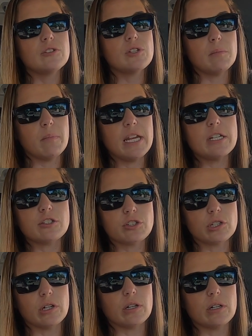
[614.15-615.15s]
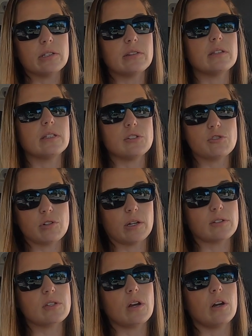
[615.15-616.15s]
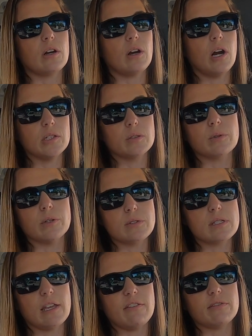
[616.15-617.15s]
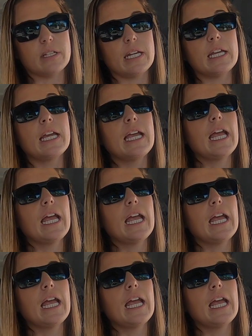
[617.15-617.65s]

to make sure that these trucks are on the road safely